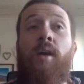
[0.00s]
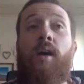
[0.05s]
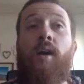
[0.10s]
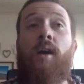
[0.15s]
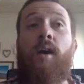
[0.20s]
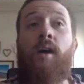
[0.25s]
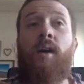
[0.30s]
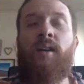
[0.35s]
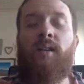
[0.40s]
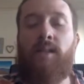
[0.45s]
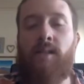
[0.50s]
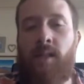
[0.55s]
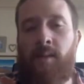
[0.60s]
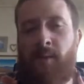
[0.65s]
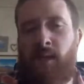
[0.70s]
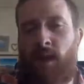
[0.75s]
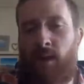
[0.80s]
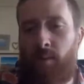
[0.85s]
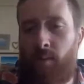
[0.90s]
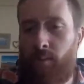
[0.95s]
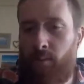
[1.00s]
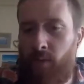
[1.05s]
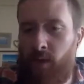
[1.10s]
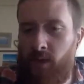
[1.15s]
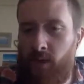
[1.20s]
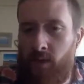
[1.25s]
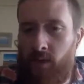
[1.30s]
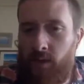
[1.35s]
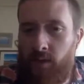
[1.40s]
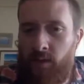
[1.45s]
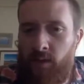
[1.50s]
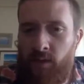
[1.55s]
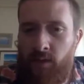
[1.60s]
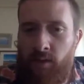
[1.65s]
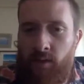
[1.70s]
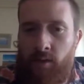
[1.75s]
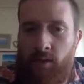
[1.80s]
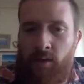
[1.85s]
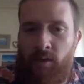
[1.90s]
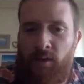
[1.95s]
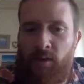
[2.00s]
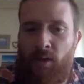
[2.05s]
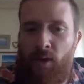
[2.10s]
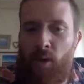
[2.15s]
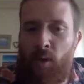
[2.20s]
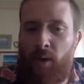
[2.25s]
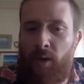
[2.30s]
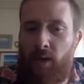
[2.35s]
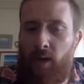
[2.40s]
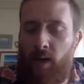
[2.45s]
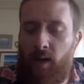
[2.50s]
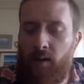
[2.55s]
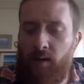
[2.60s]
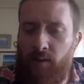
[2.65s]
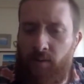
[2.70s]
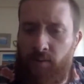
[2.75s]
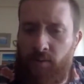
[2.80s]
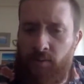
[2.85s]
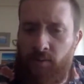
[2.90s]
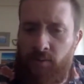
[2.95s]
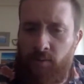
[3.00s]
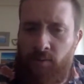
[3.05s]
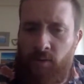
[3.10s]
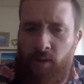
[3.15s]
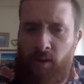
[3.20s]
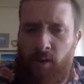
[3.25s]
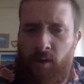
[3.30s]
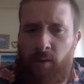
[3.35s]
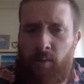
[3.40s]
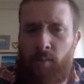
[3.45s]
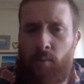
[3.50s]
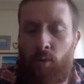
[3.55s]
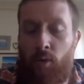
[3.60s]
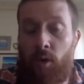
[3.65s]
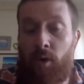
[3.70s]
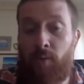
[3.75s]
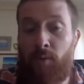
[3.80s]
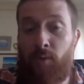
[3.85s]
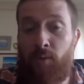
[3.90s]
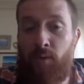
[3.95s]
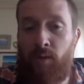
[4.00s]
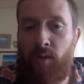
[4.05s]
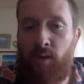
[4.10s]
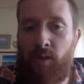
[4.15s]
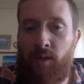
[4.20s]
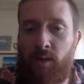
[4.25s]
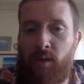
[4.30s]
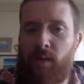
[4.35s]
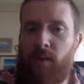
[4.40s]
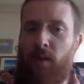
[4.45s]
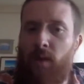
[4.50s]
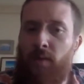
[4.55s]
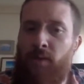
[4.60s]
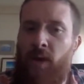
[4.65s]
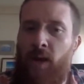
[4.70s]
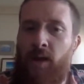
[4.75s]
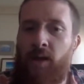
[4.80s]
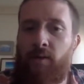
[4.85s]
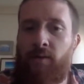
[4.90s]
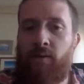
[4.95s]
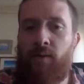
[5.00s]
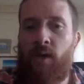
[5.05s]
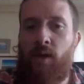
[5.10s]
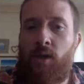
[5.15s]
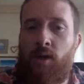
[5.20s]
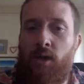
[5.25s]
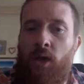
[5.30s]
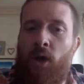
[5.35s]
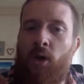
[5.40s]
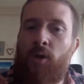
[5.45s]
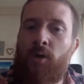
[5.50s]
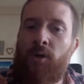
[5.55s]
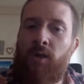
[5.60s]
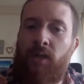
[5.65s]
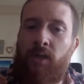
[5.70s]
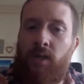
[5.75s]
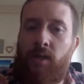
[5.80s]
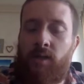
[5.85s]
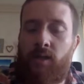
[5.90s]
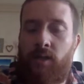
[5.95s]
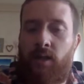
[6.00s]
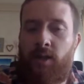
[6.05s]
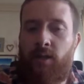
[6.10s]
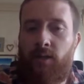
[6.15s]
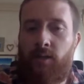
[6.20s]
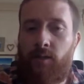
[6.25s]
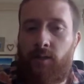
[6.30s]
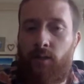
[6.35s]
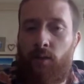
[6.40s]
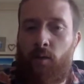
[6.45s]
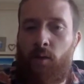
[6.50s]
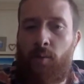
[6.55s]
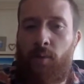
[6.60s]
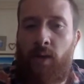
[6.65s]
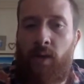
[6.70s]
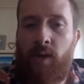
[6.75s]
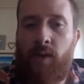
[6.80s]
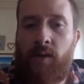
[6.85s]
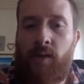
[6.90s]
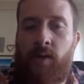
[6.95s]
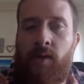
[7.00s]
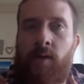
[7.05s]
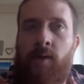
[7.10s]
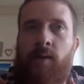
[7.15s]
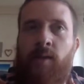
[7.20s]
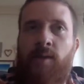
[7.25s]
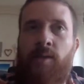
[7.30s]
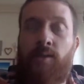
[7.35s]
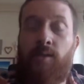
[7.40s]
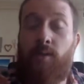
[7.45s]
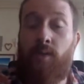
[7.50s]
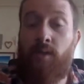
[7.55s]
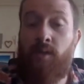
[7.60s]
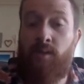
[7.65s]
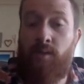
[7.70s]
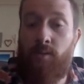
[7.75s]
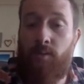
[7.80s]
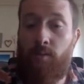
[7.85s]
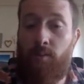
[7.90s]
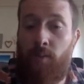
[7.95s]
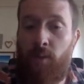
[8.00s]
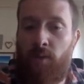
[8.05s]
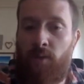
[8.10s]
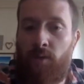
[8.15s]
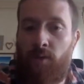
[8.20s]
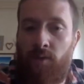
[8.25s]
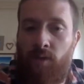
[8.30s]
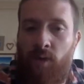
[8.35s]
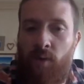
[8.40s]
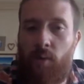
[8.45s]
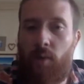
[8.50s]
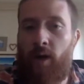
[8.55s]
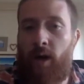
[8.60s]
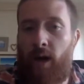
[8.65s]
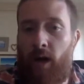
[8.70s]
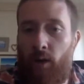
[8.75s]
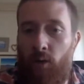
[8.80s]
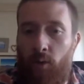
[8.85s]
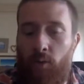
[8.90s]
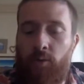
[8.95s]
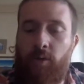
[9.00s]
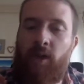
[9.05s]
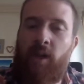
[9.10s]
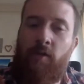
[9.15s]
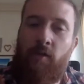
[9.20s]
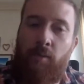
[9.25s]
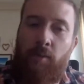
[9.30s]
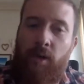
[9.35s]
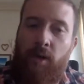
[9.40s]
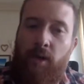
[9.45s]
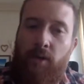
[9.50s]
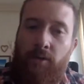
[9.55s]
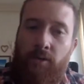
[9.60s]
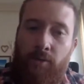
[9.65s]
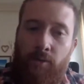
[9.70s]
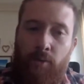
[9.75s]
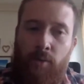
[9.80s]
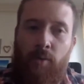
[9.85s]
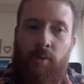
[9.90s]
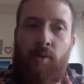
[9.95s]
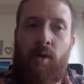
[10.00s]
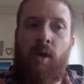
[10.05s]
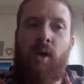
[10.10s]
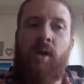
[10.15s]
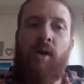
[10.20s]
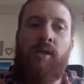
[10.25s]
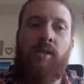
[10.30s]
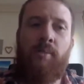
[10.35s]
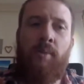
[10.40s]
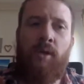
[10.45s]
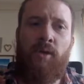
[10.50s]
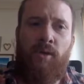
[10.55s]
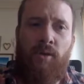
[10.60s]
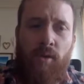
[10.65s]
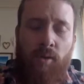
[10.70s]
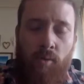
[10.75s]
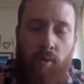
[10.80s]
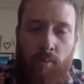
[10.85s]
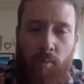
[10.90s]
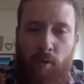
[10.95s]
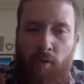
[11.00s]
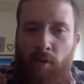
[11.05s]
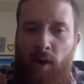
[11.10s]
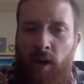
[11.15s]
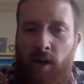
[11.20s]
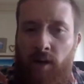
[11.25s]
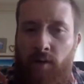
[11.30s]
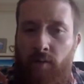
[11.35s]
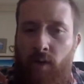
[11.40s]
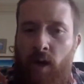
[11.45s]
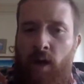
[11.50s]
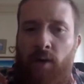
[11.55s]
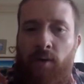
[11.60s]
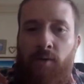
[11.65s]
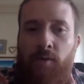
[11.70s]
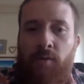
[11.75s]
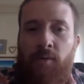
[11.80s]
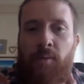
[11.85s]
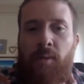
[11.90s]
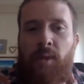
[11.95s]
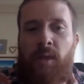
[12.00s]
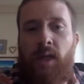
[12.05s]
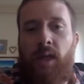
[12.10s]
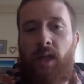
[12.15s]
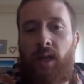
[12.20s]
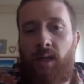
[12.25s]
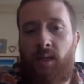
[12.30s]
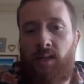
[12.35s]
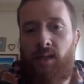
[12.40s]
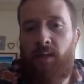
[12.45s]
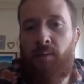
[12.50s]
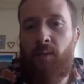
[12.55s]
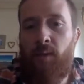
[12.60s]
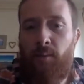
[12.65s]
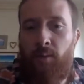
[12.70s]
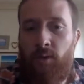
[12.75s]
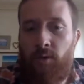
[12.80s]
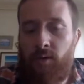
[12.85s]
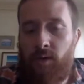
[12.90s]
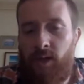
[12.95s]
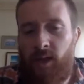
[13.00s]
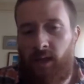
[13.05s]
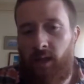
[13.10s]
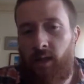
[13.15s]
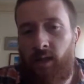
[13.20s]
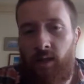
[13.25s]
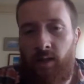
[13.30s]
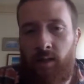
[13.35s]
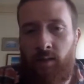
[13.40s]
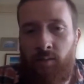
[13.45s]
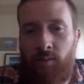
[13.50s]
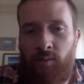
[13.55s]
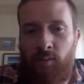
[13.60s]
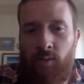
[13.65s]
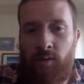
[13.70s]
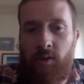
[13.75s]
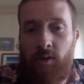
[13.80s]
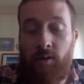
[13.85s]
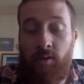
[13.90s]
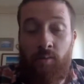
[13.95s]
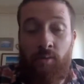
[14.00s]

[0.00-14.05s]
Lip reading: At the same time, I'm basically growing it out to more communities and stuff, kind of currently at a slightly slower pace, just trying to make sure that we're hand holding everybody through, make sure that we're providing value from the beginnings, that people are seeing what